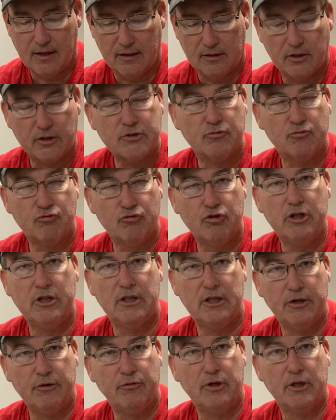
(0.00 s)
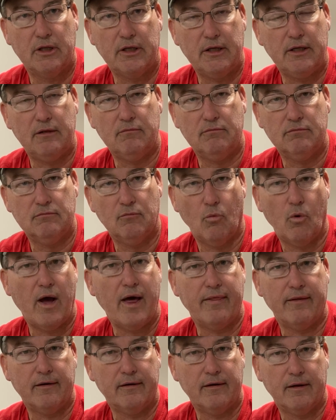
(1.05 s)
looks really, really
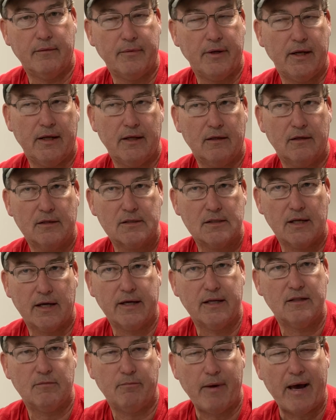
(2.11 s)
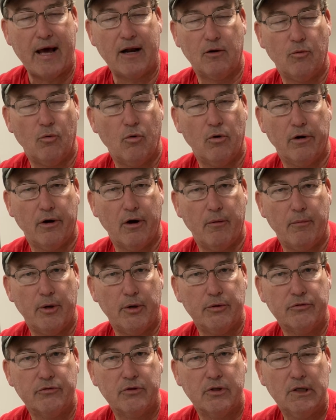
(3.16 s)
weathered. I mean, it looks like it's battle worn
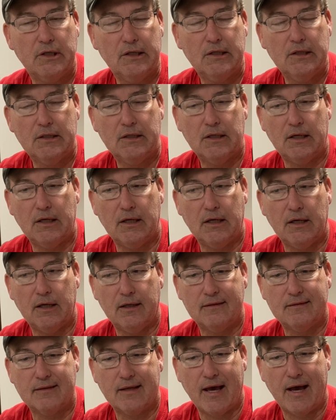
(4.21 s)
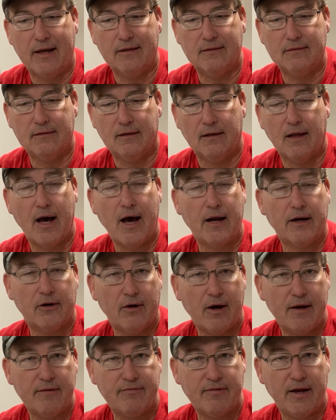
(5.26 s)
almost. It's got a lot of
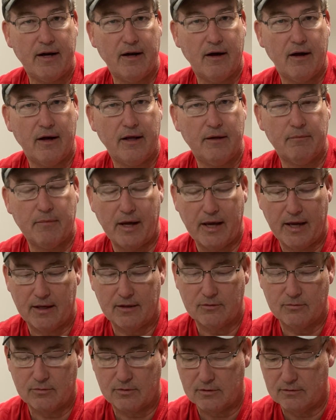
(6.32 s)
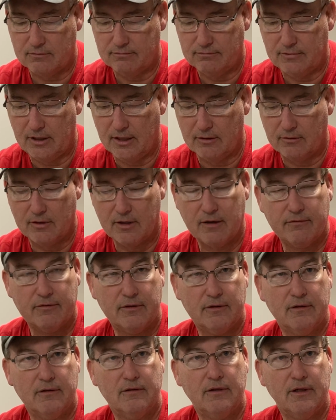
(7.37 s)
graphite on it. My hands were,
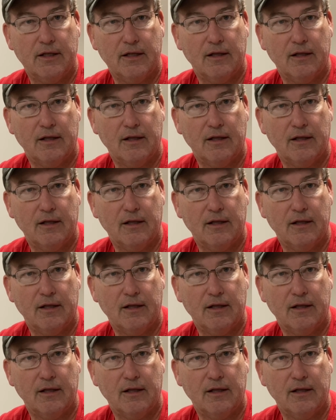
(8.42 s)
covered in